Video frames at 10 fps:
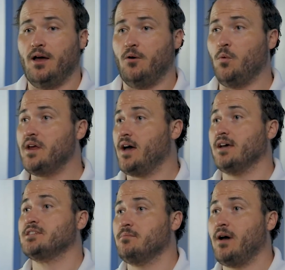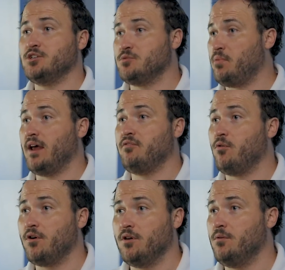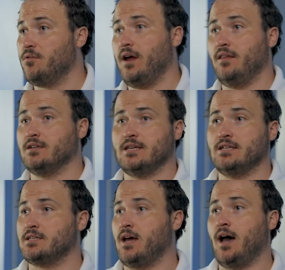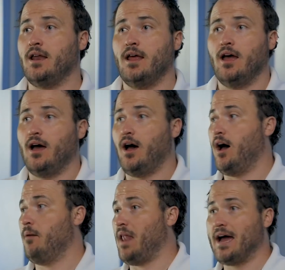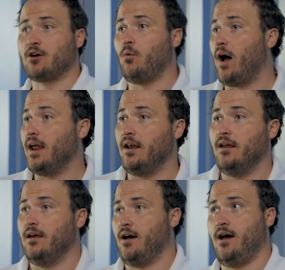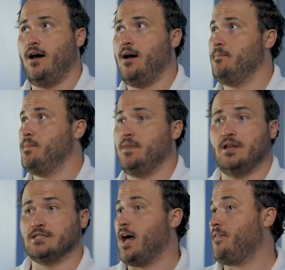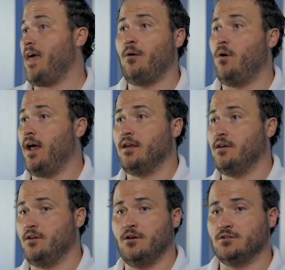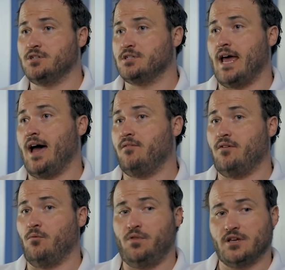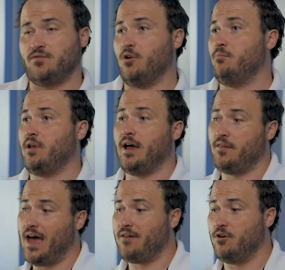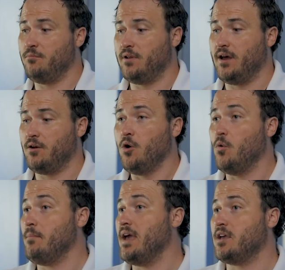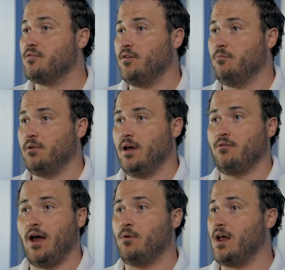We customize your plan for you, right? It's not black or white. It's not that way. You don't just have this phone plan or that phone plan. We make your phone plan, right?